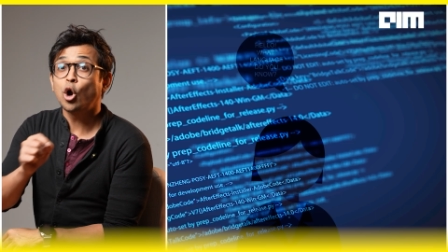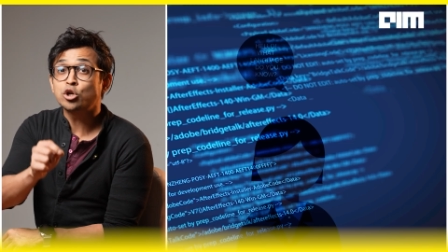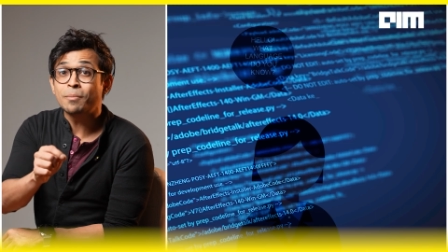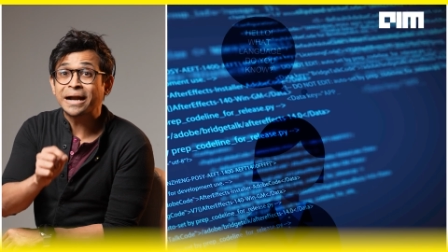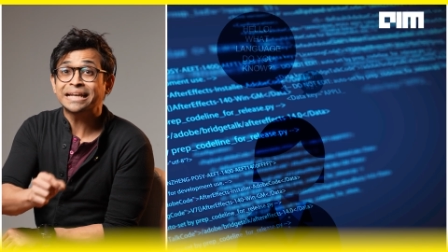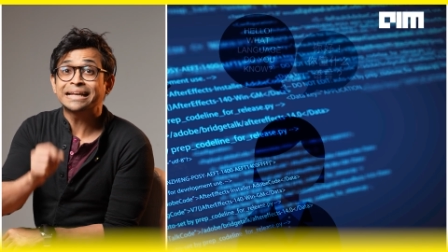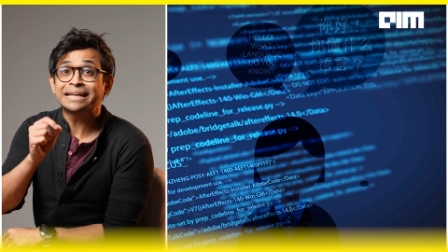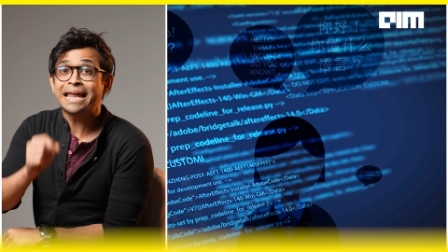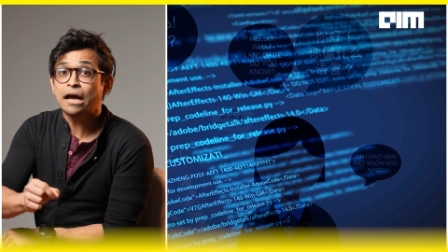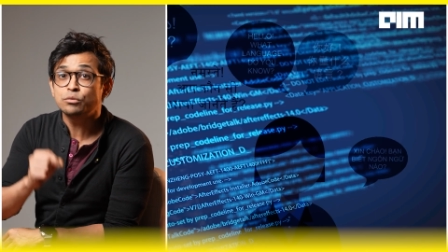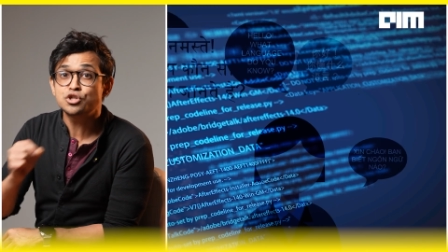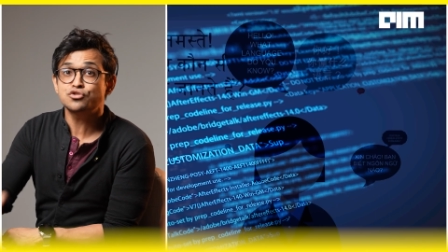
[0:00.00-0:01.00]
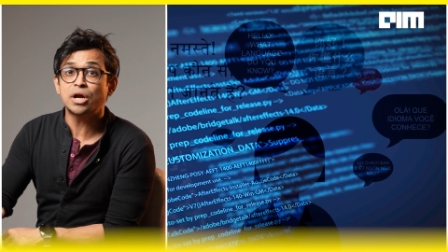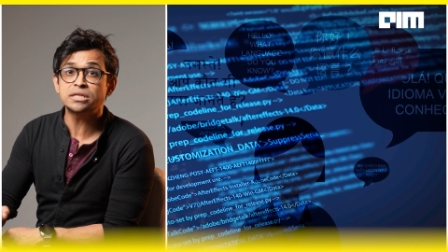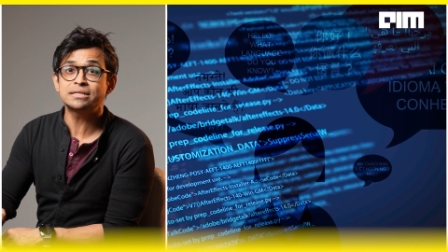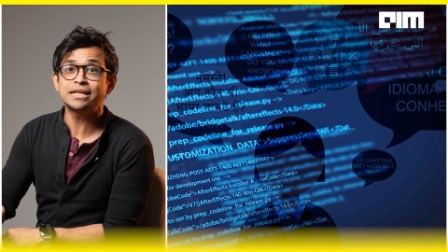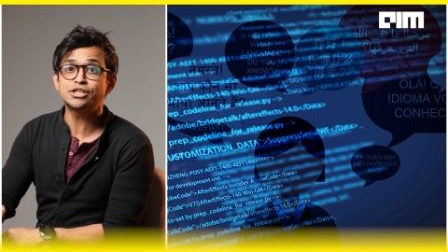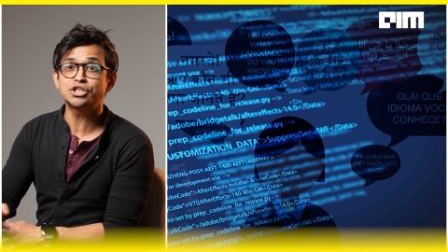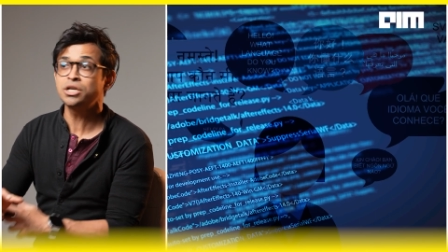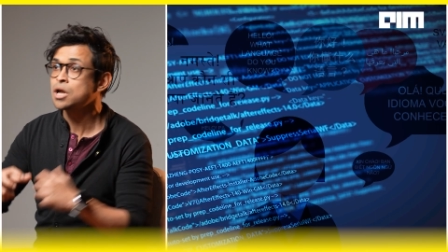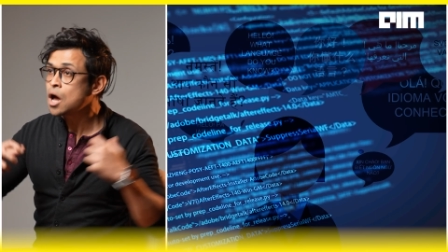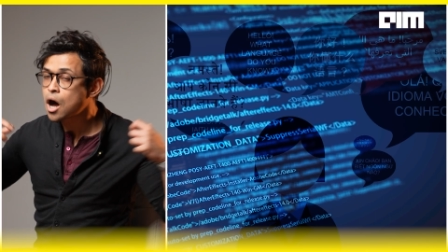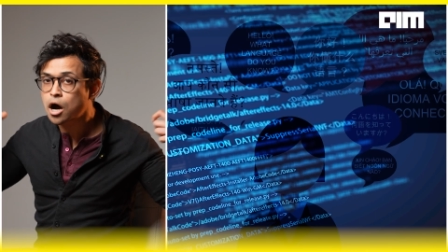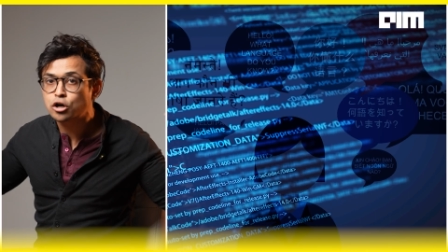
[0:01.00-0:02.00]
automatic language translation
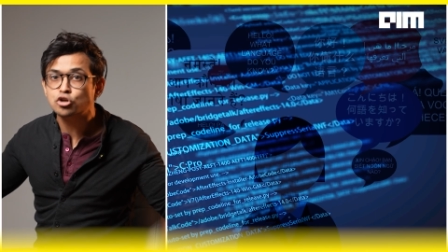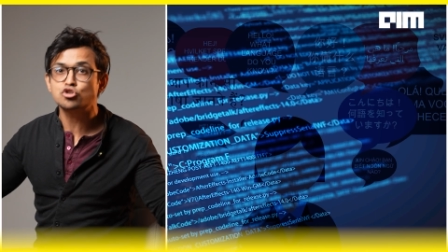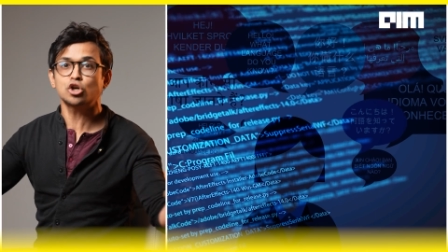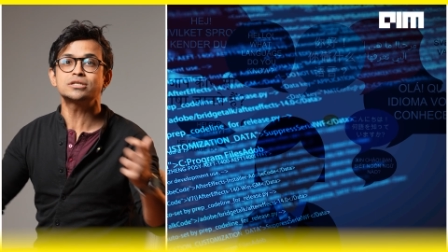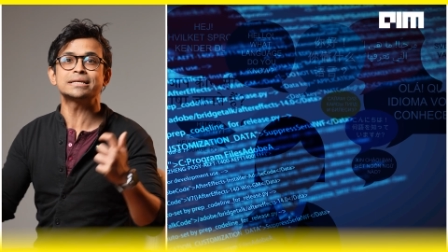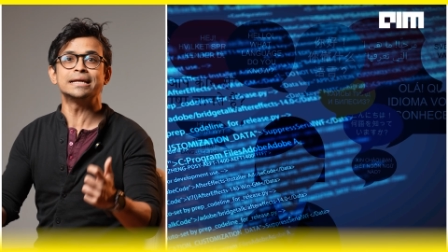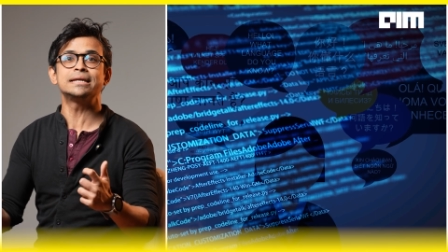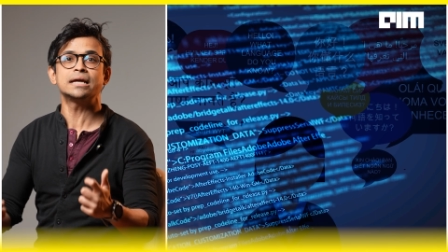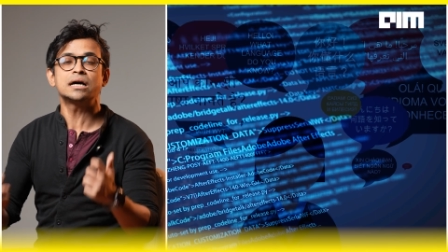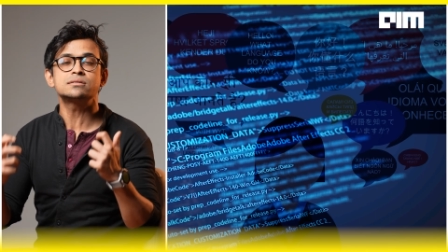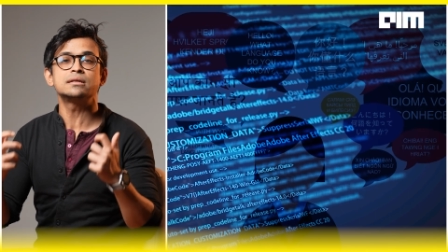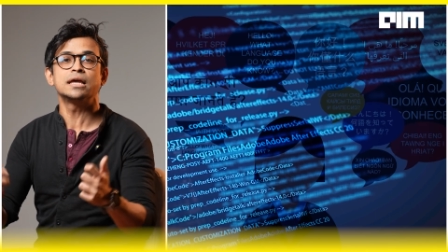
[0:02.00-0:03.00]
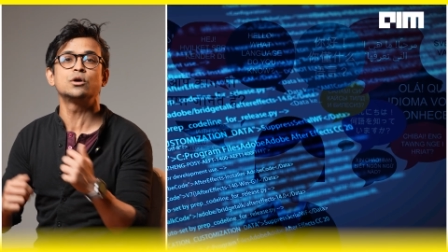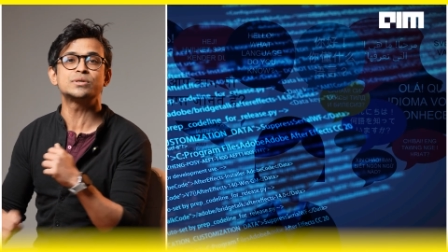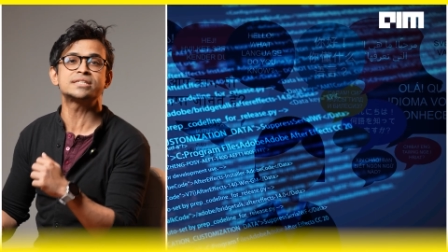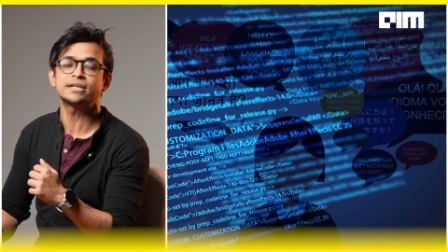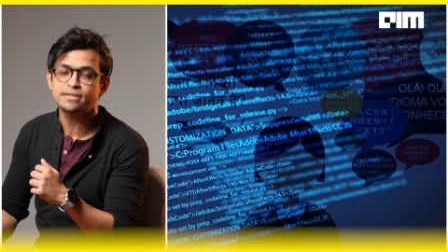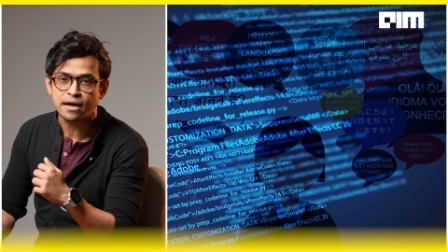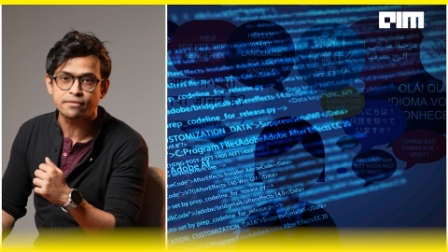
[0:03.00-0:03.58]
across India's linguistic